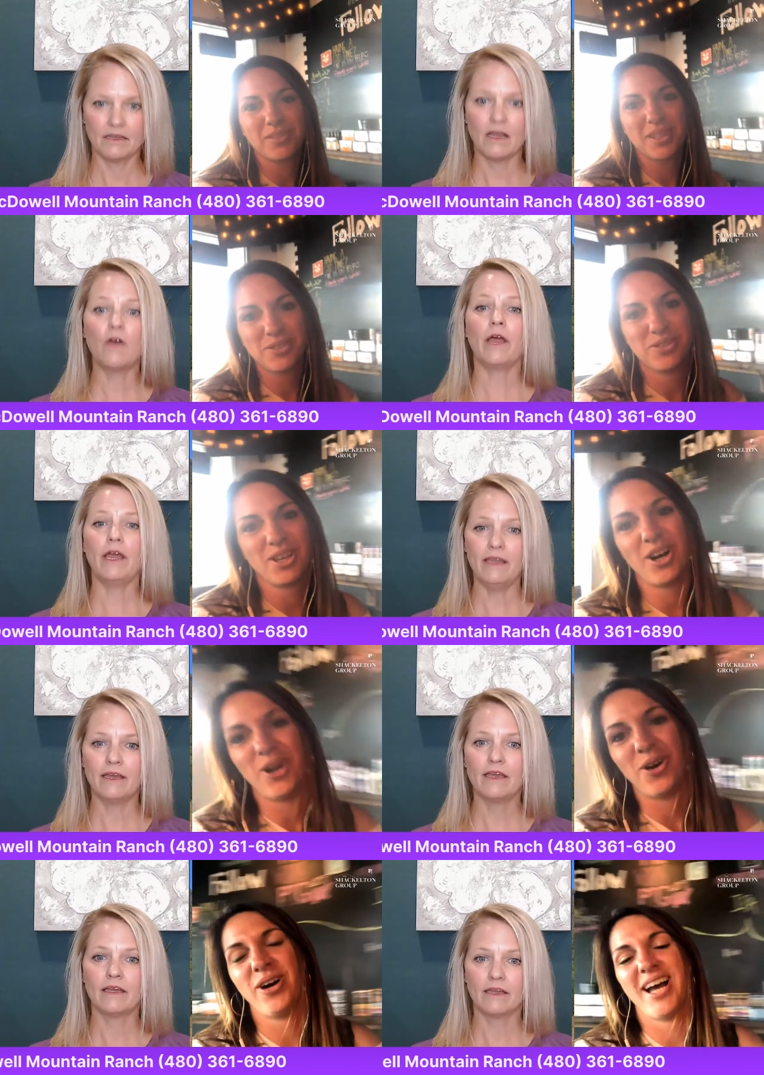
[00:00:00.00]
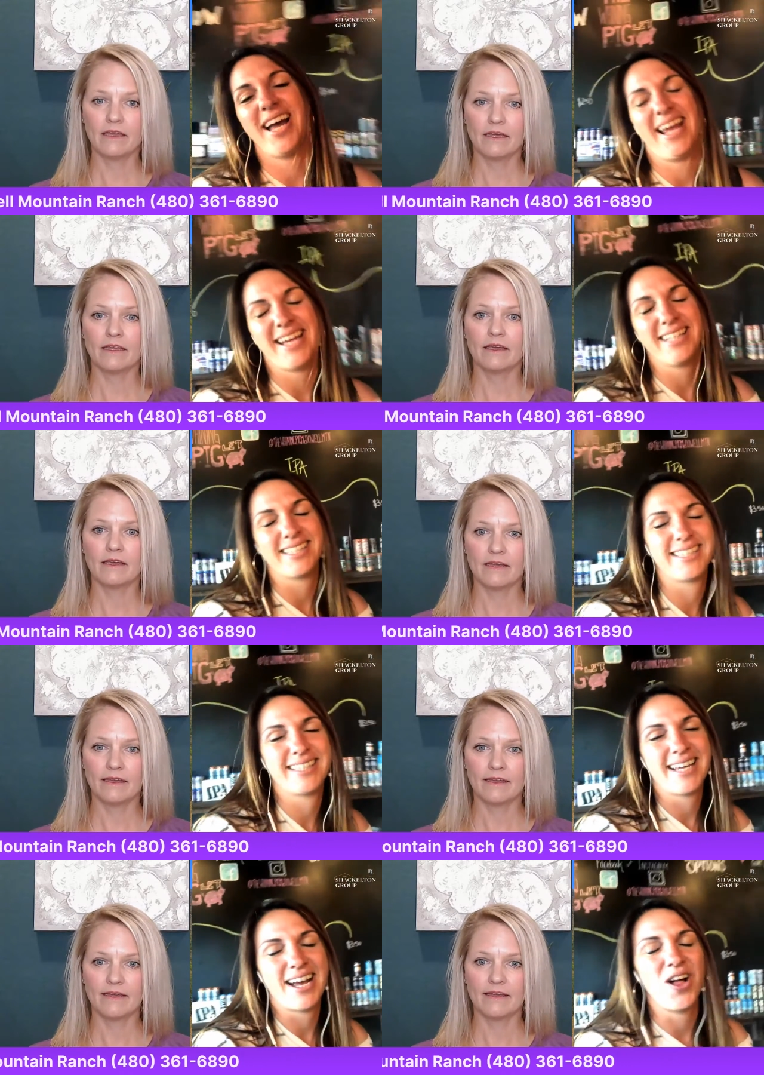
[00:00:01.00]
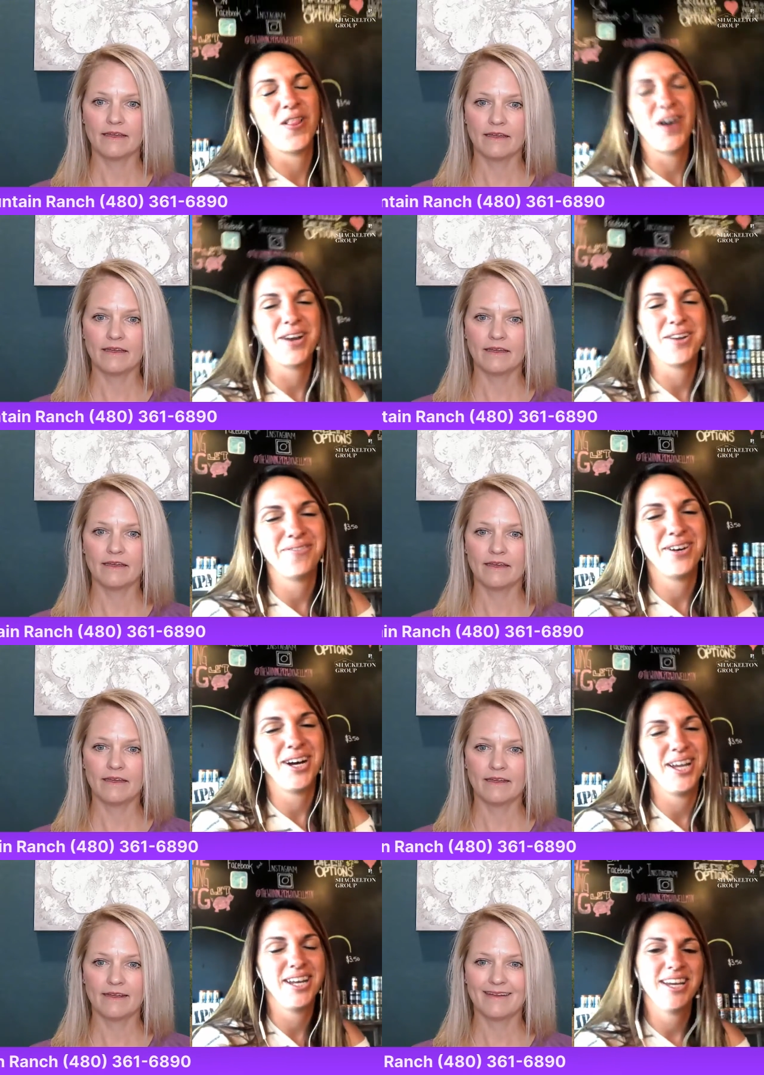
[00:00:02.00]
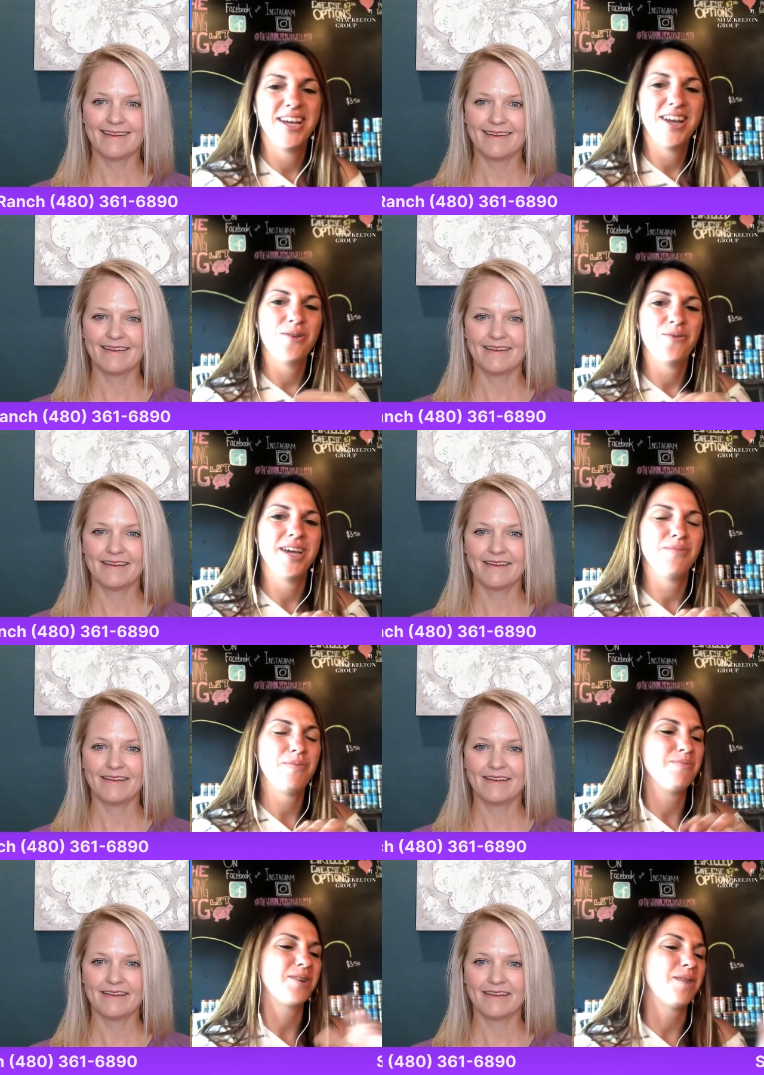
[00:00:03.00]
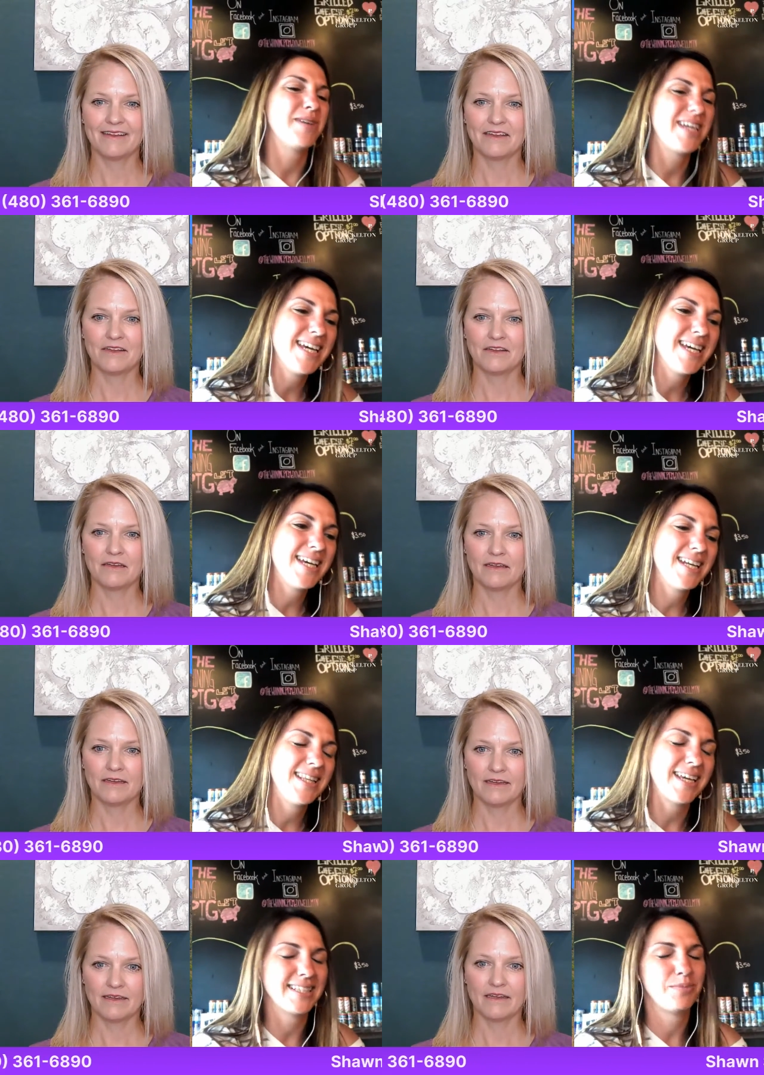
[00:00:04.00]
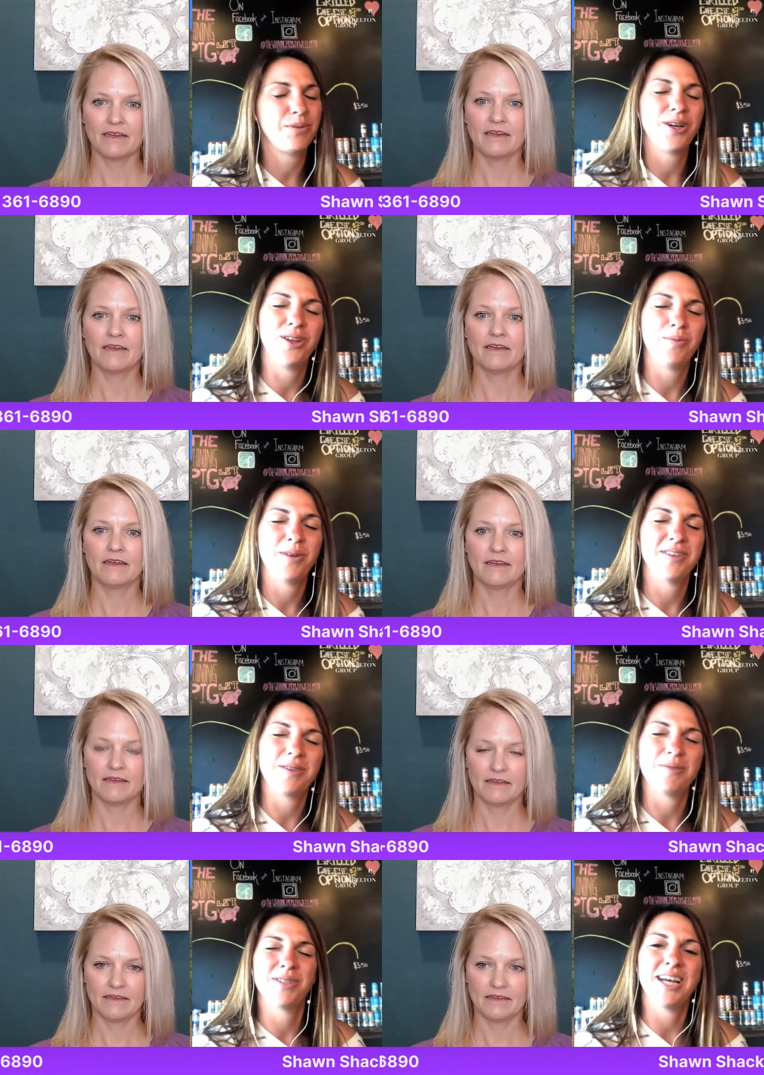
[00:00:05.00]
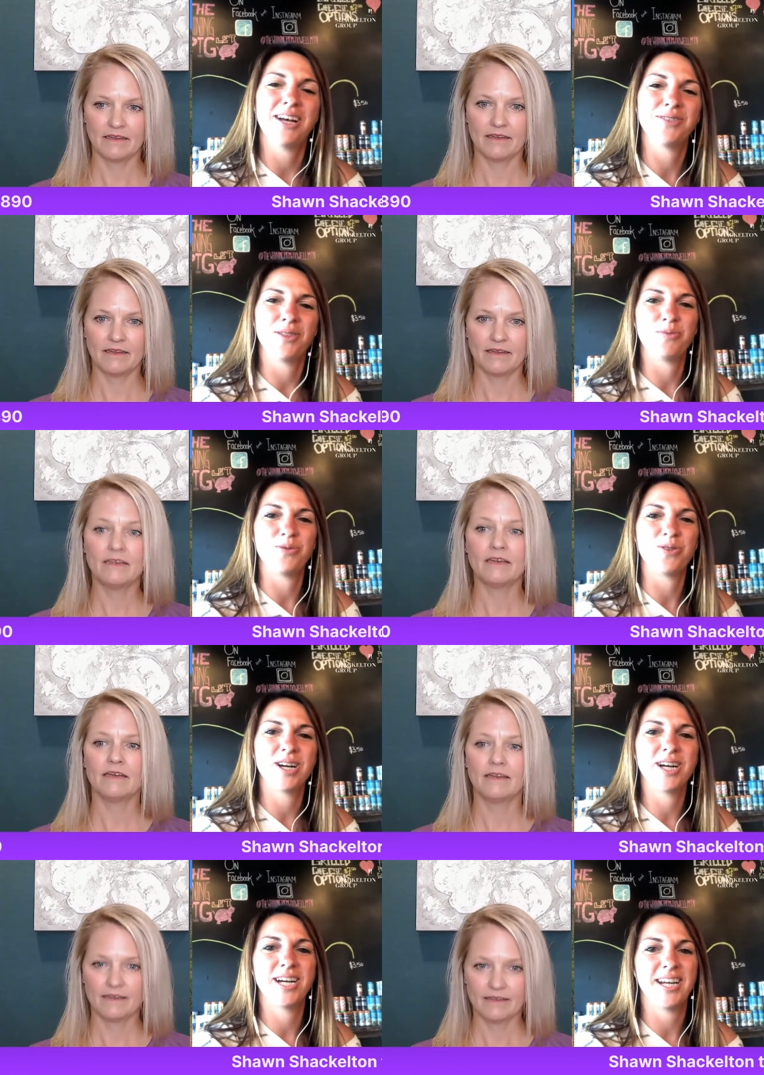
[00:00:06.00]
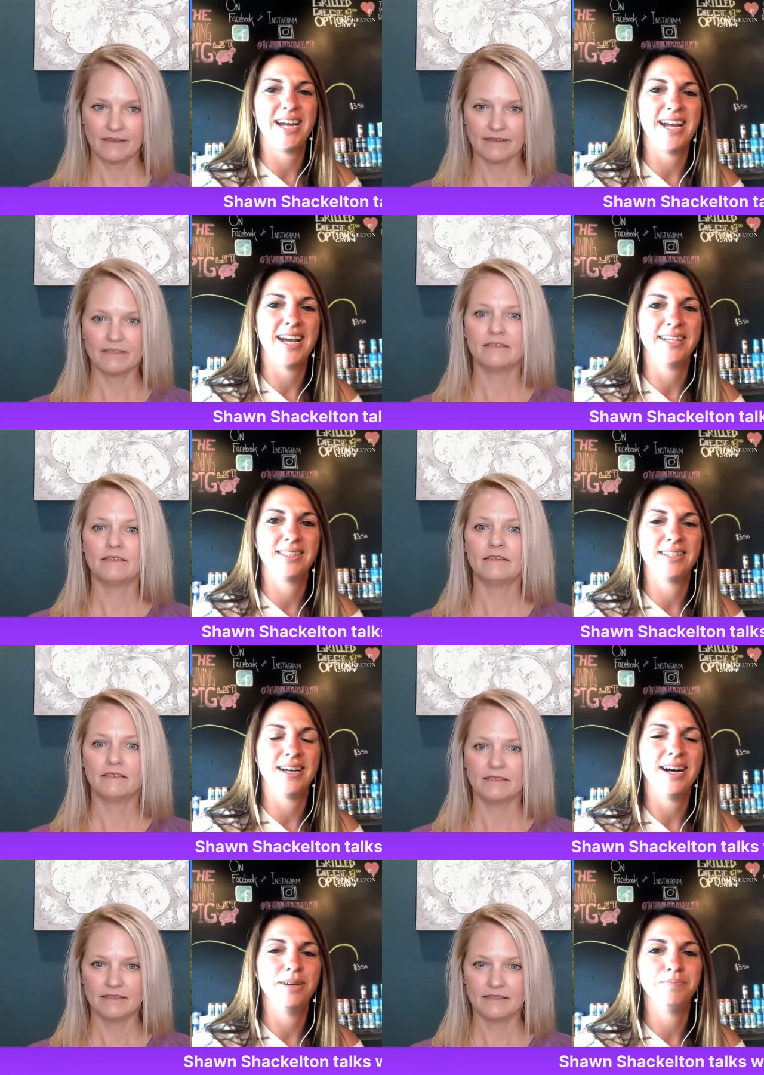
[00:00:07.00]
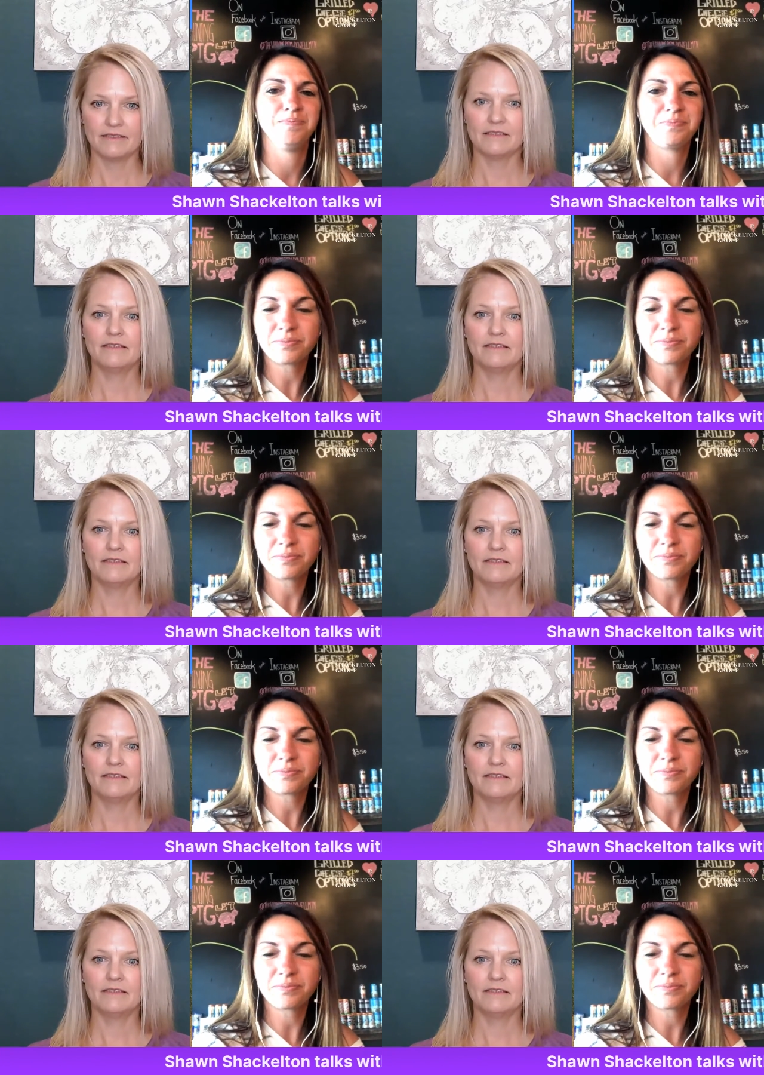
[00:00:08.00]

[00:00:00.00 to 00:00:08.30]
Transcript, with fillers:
Speaker 1: Okay. So it's a lot of fun with people coming in. They get to put a little bit of themselves on the board. And um,